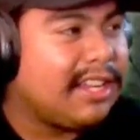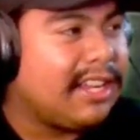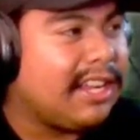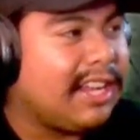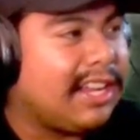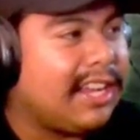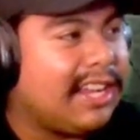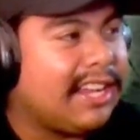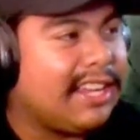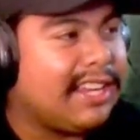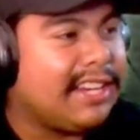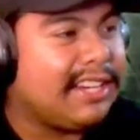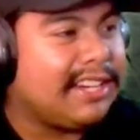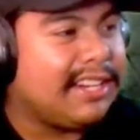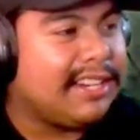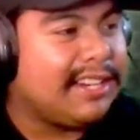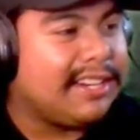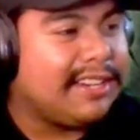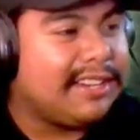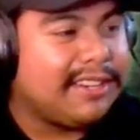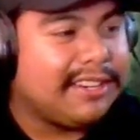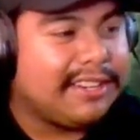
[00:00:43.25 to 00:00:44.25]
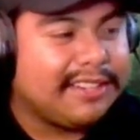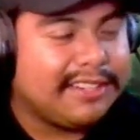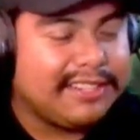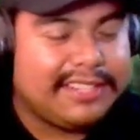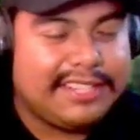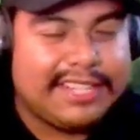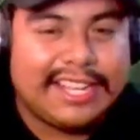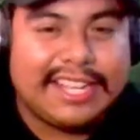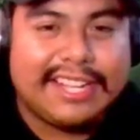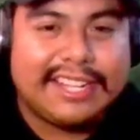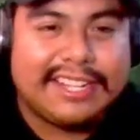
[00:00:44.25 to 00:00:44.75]
And
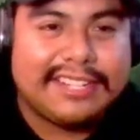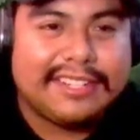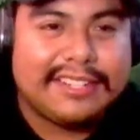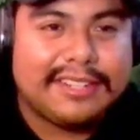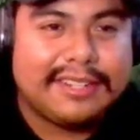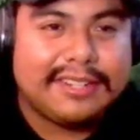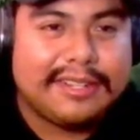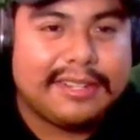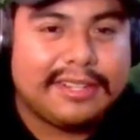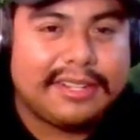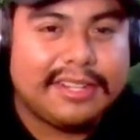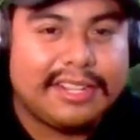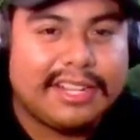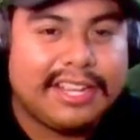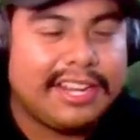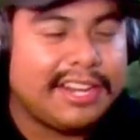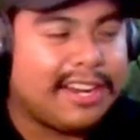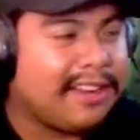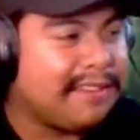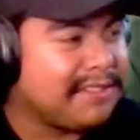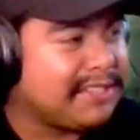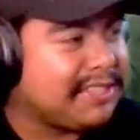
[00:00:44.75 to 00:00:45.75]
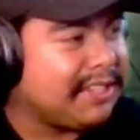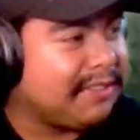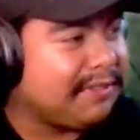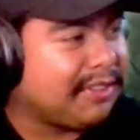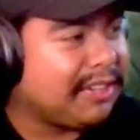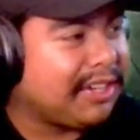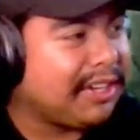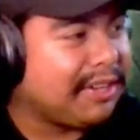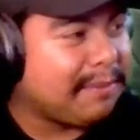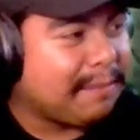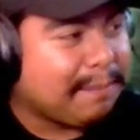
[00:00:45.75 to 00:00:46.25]
yeah. And obviously, if
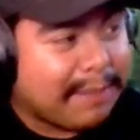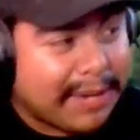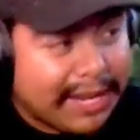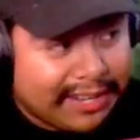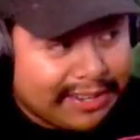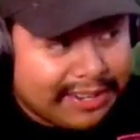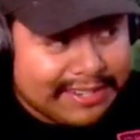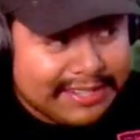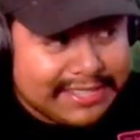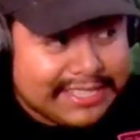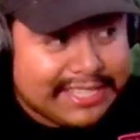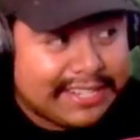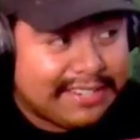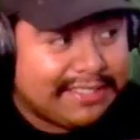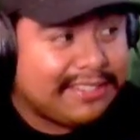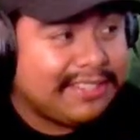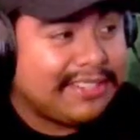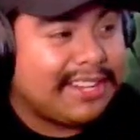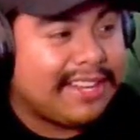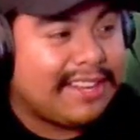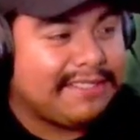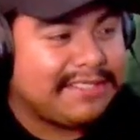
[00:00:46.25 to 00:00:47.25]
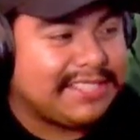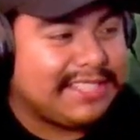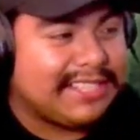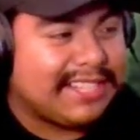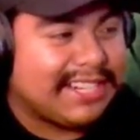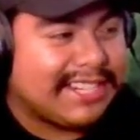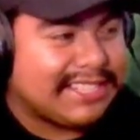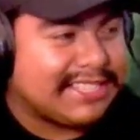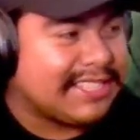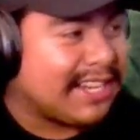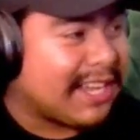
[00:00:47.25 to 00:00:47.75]
you're hearing background sound, obviously
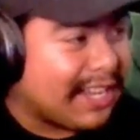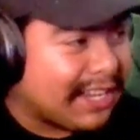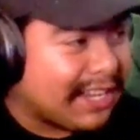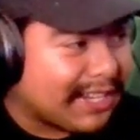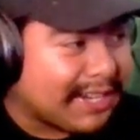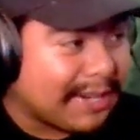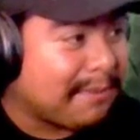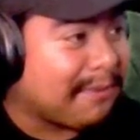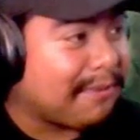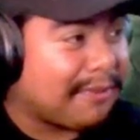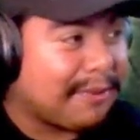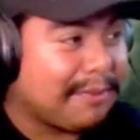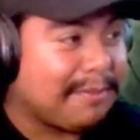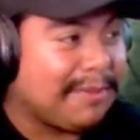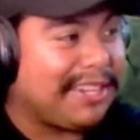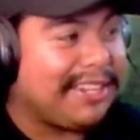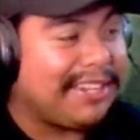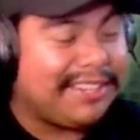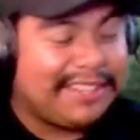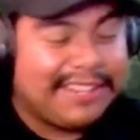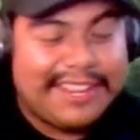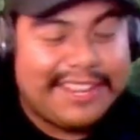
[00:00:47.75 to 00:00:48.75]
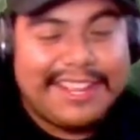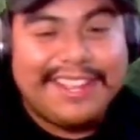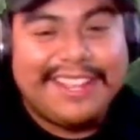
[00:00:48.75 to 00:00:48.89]
that is not coming from me.